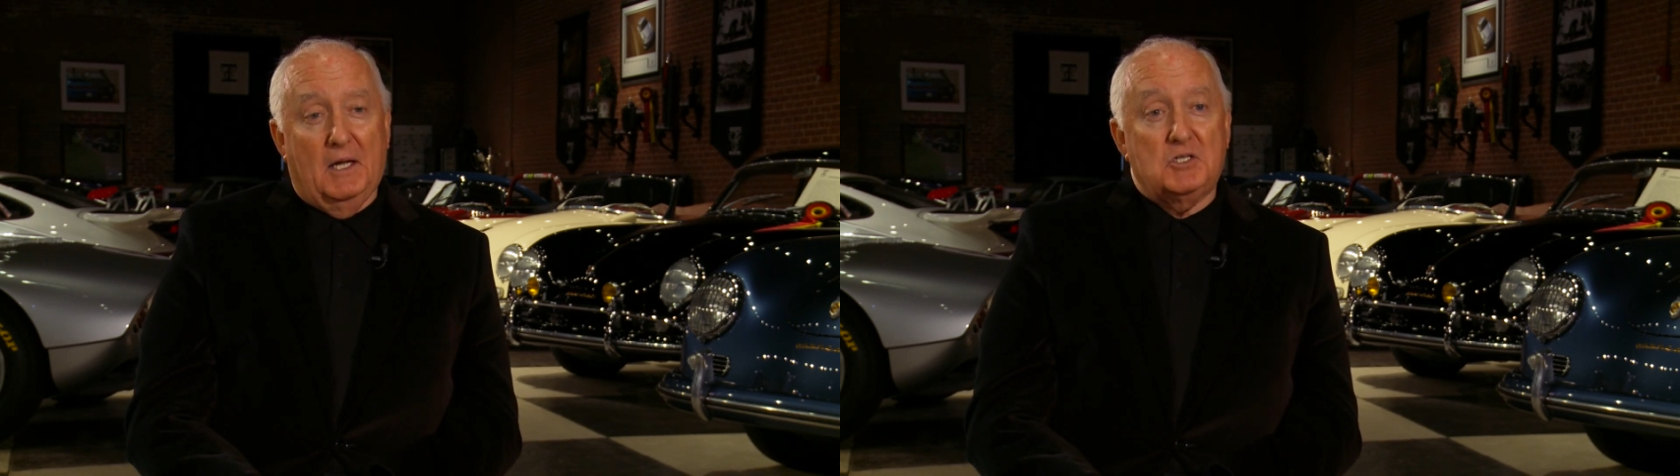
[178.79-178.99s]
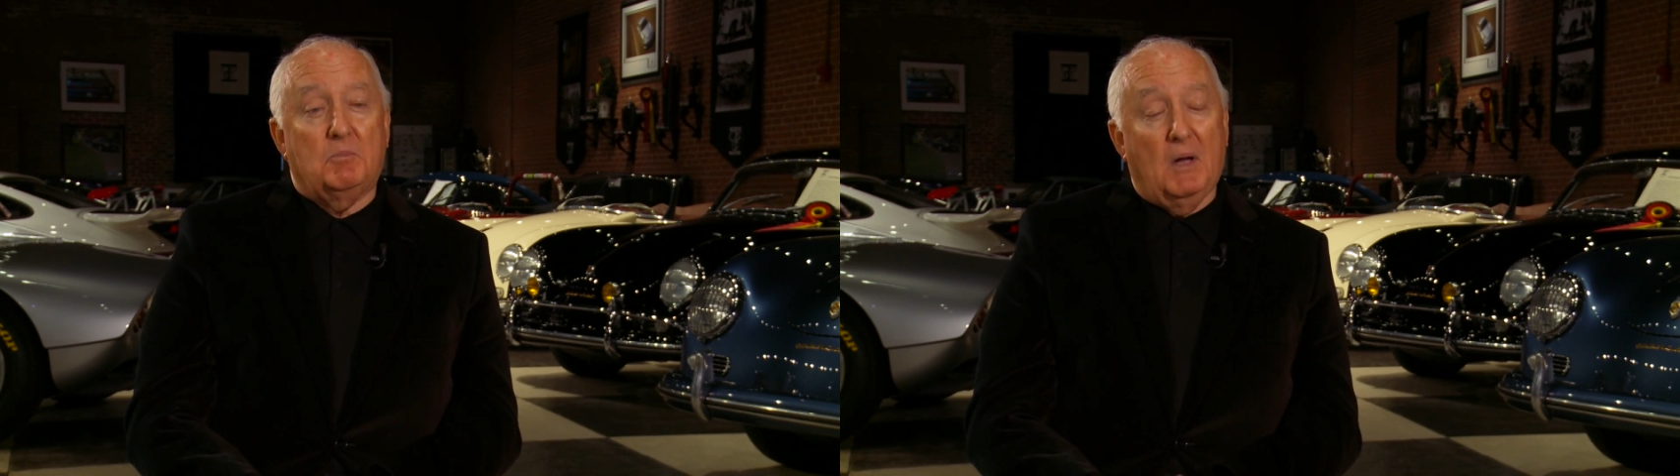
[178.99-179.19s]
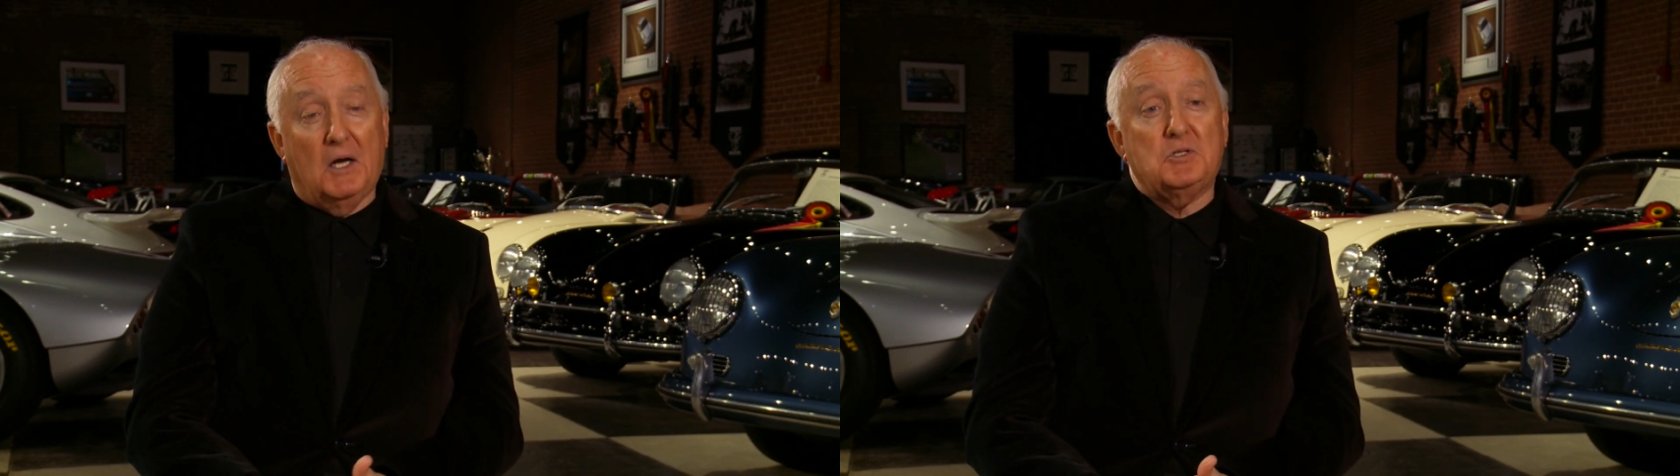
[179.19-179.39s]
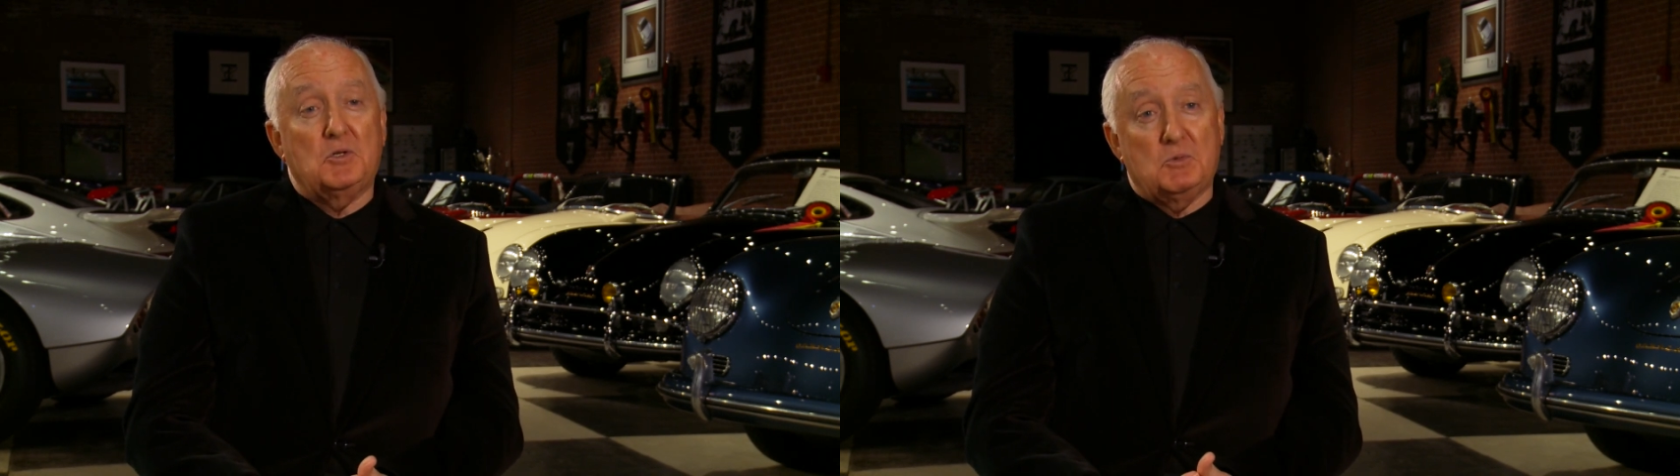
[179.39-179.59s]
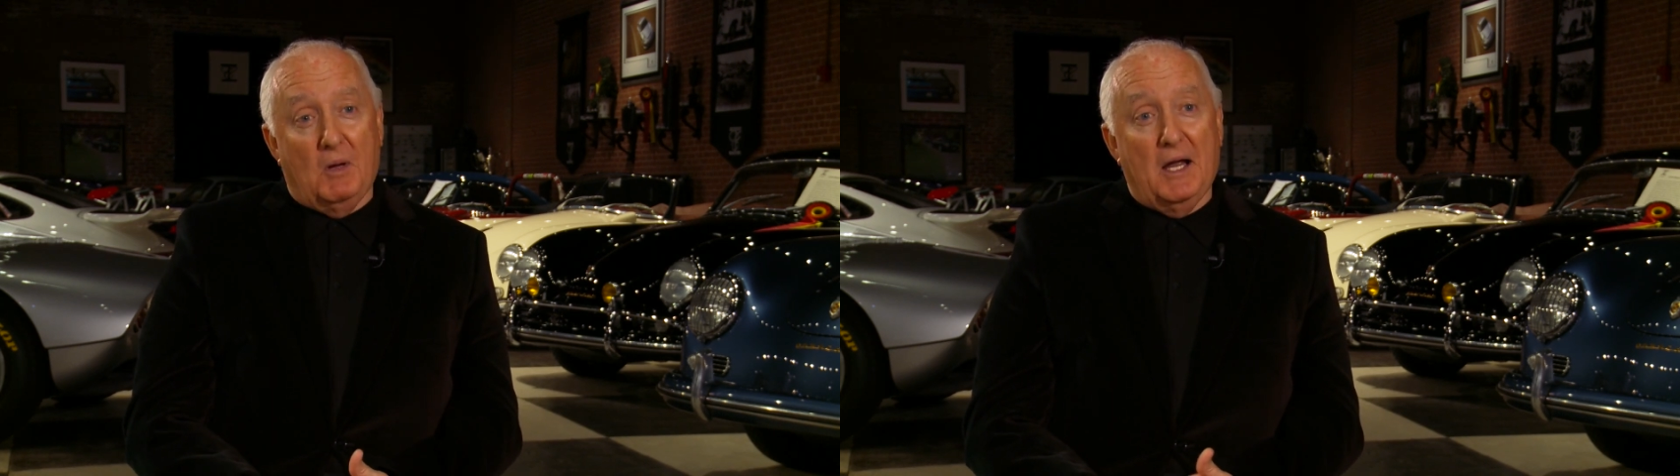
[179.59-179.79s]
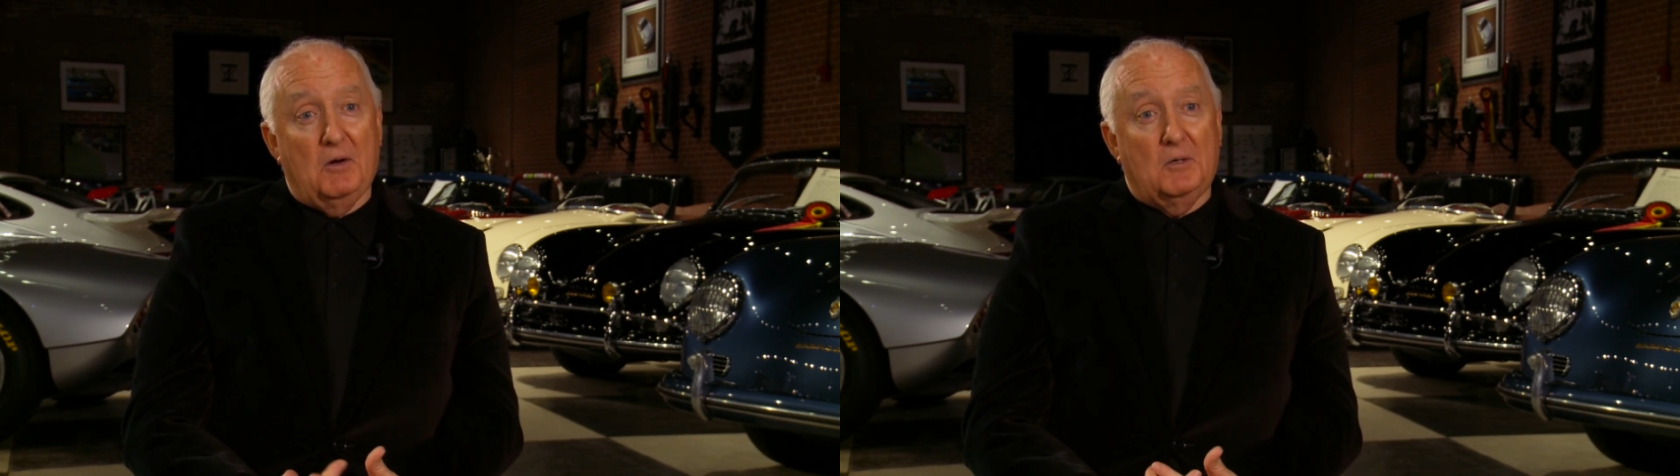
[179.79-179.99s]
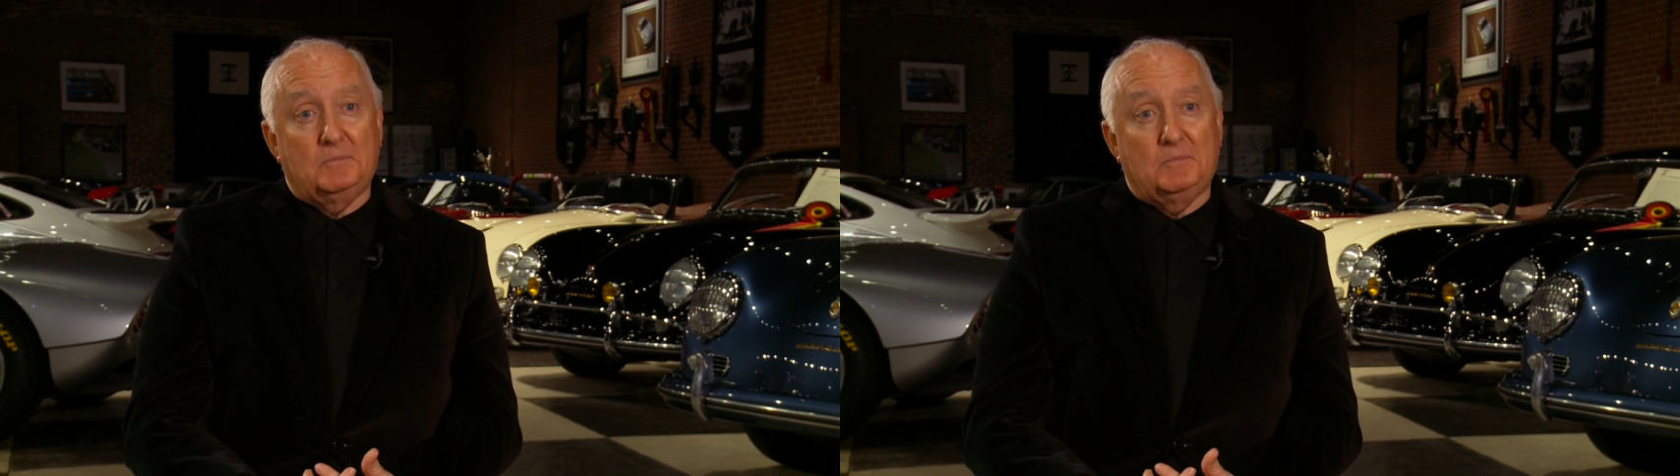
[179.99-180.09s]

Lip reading: It's a Boxster Spider.